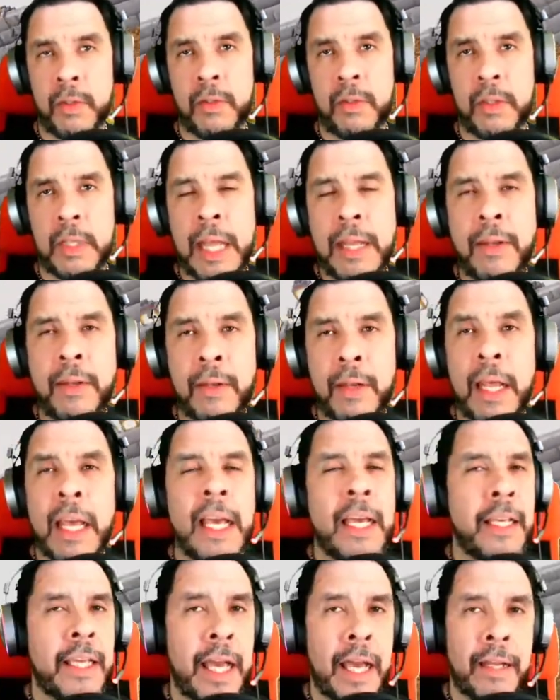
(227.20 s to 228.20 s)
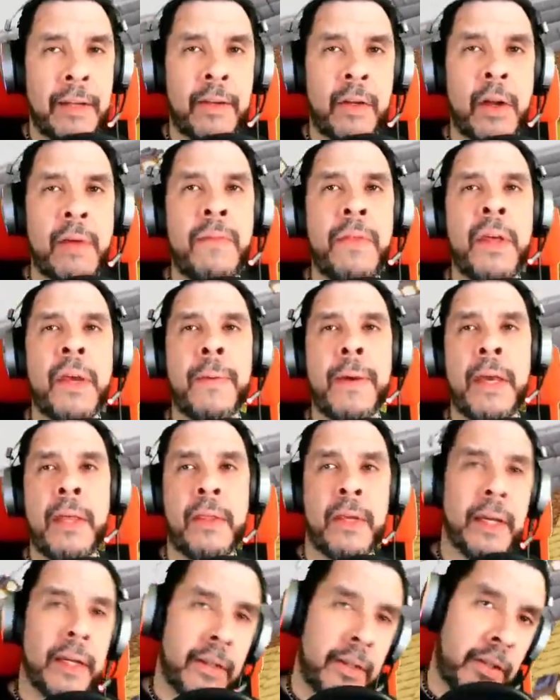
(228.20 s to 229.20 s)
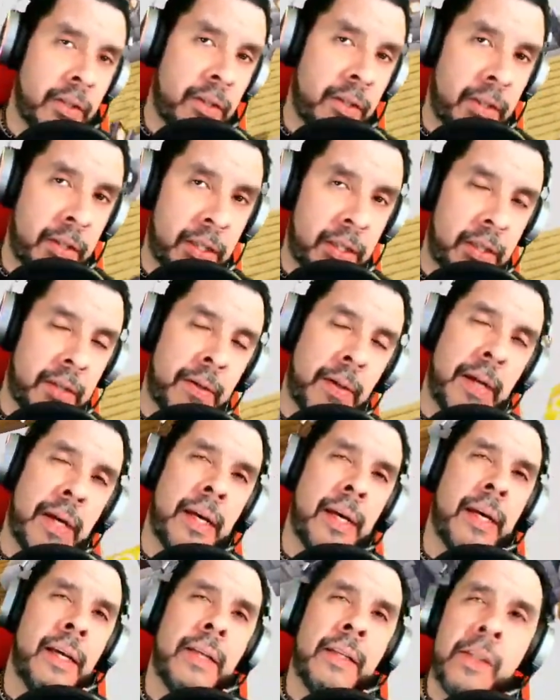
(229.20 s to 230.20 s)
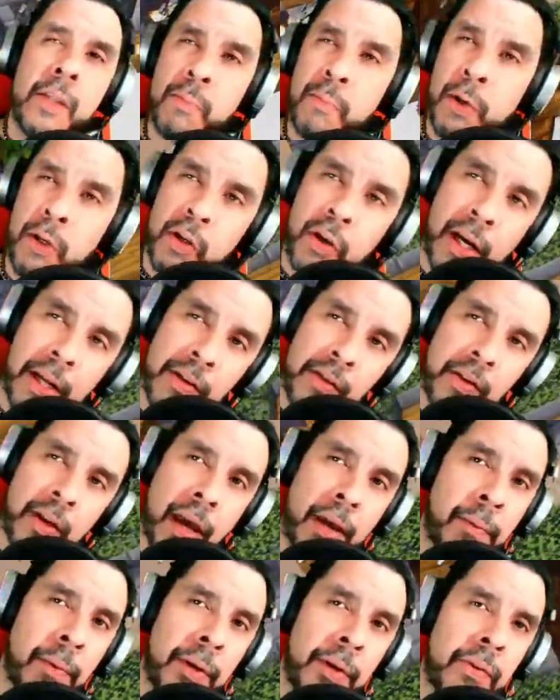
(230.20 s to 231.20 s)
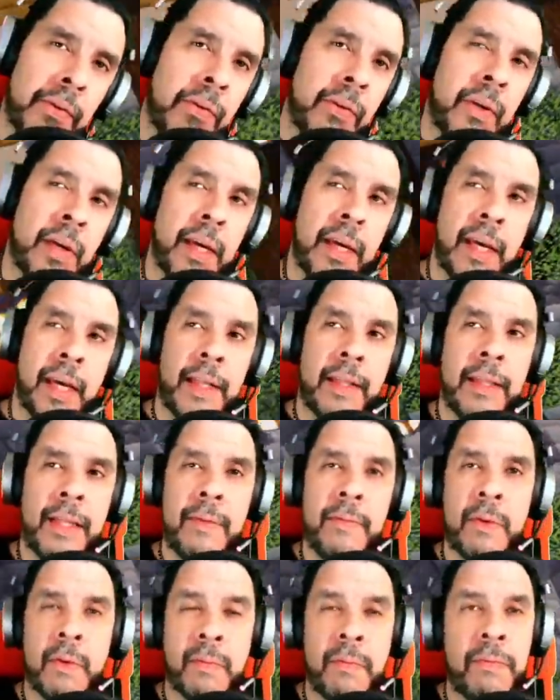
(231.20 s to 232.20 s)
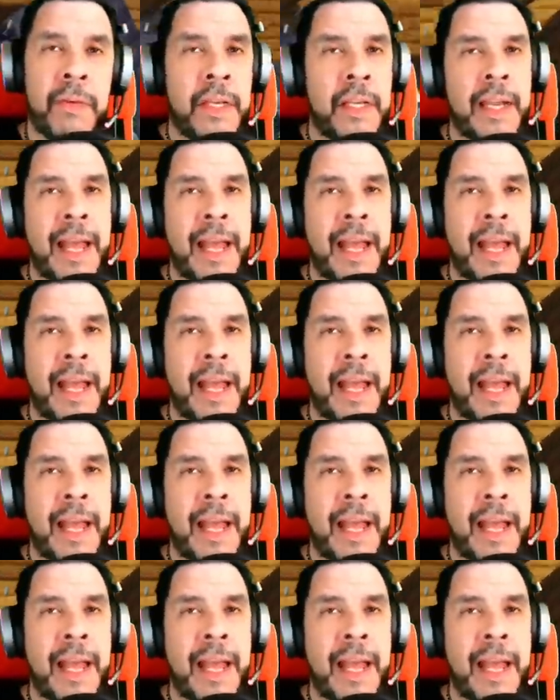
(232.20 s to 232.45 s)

And yeah, don't even think about anything. Just put your head sideways and leave your feet